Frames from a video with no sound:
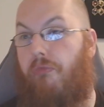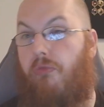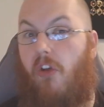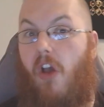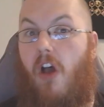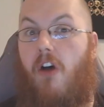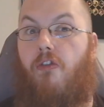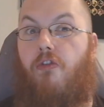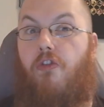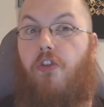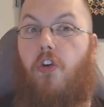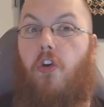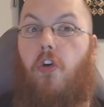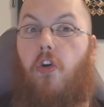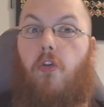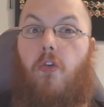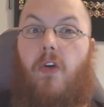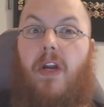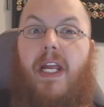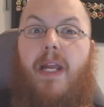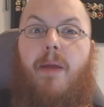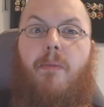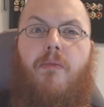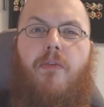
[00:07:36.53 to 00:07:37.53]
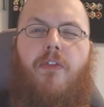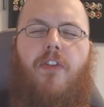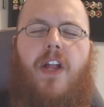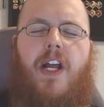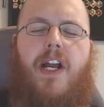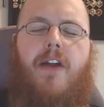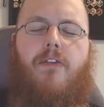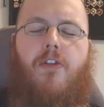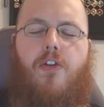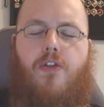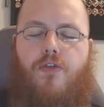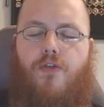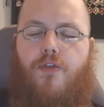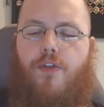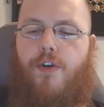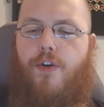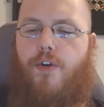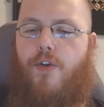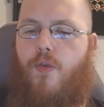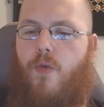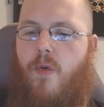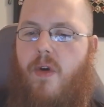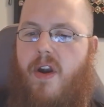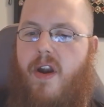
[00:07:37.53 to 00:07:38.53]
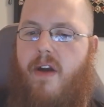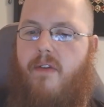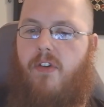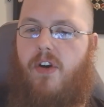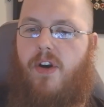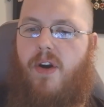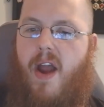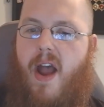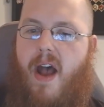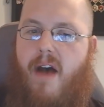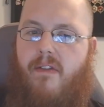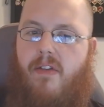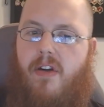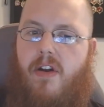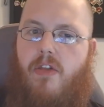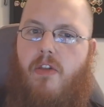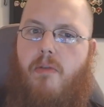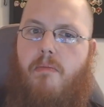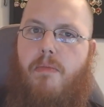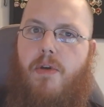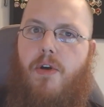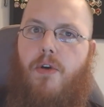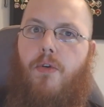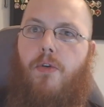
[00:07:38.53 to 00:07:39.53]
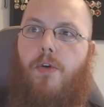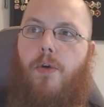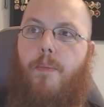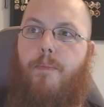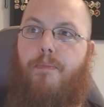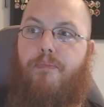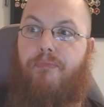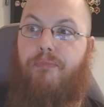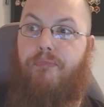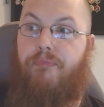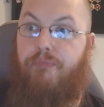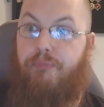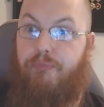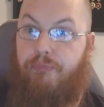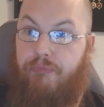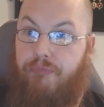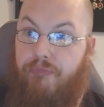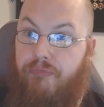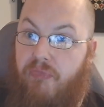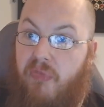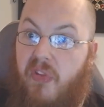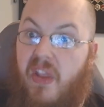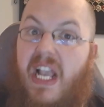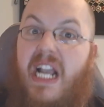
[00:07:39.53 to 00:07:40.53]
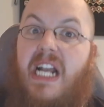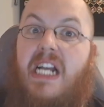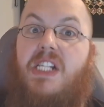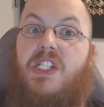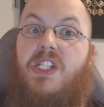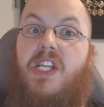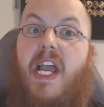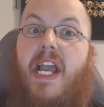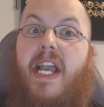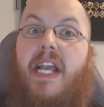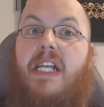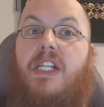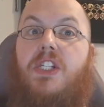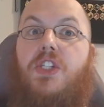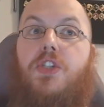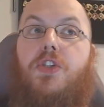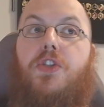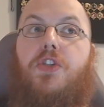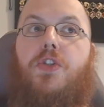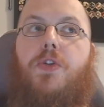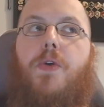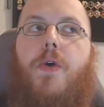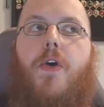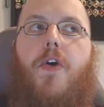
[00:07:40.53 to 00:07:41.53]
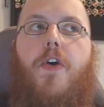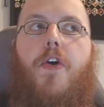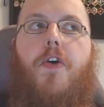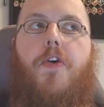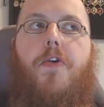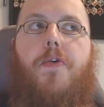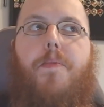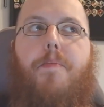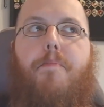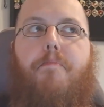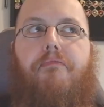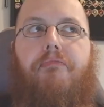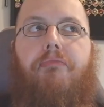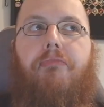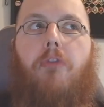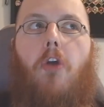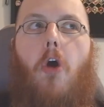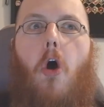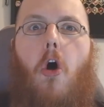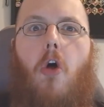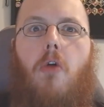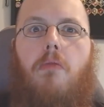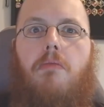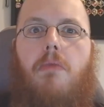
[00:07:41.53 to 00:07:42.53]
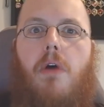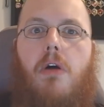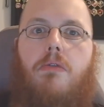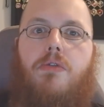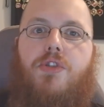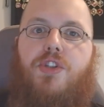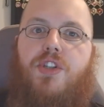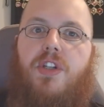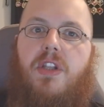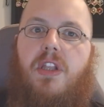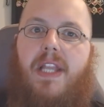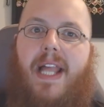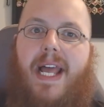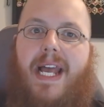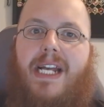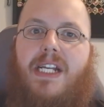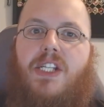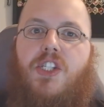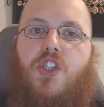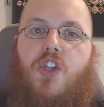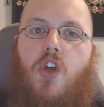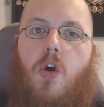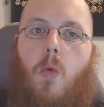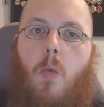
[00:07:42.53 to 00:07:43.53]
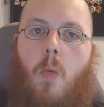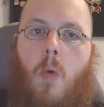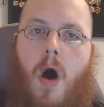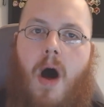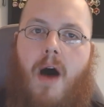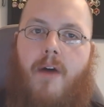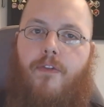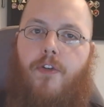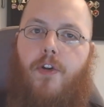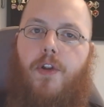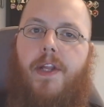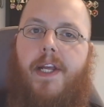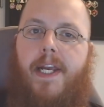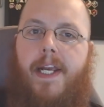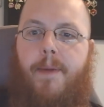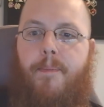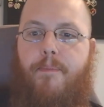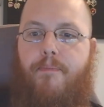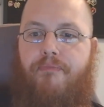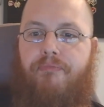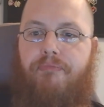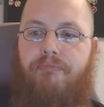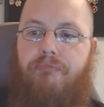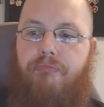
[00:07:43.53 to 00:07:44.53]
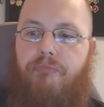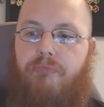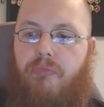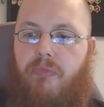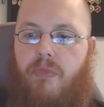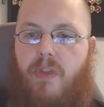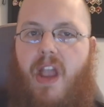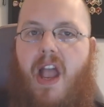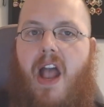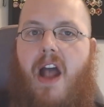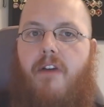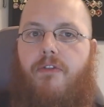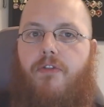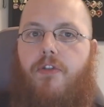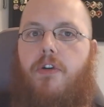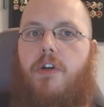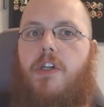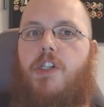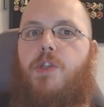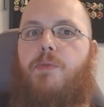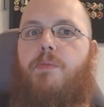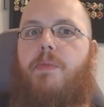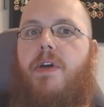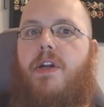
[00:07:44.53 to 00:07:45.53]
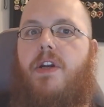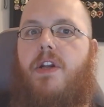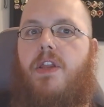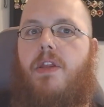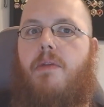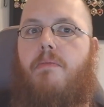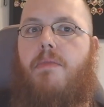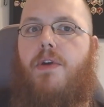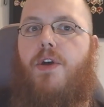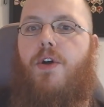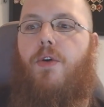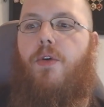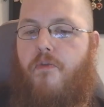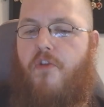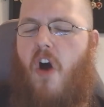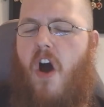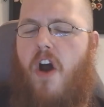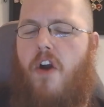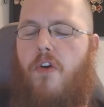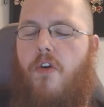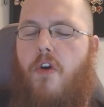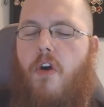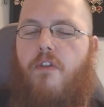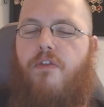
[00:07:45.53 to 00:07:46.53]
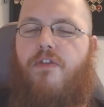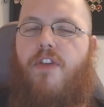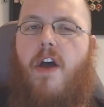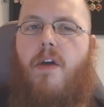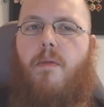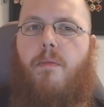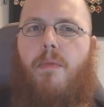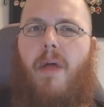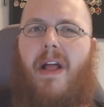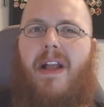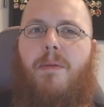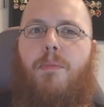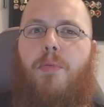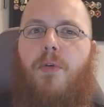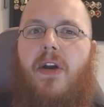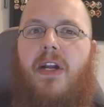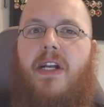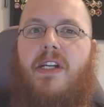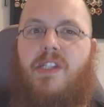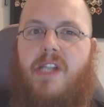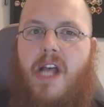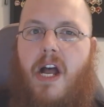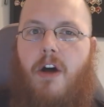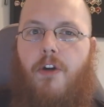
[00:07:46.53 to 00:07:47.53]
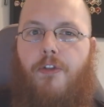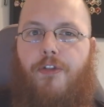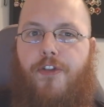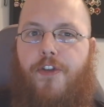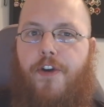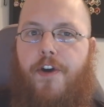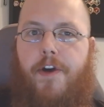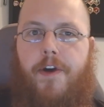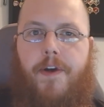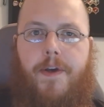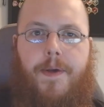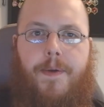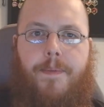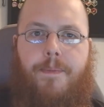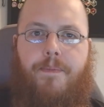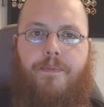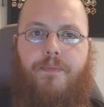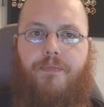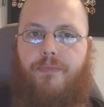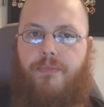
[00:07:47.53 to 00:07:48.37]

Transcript: of the cream flavor through whenever you have it in the milk. It tastes almost less waffly after it's been in the milk. So I don't know if that like brings out the